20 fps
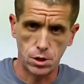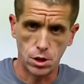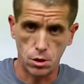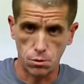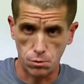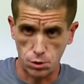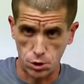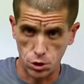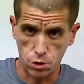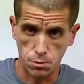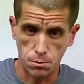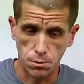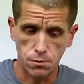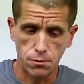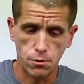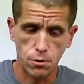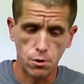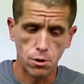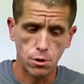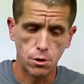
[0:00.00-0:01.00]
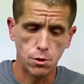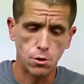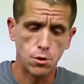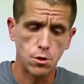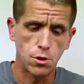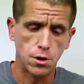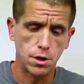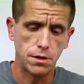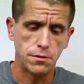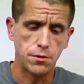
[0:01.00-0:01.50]
know, we showed before,
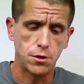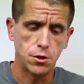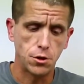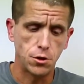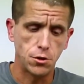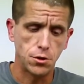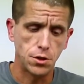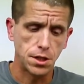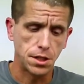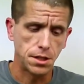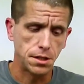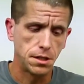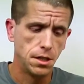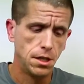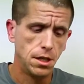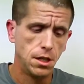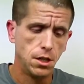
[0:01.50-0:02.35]
or if you're using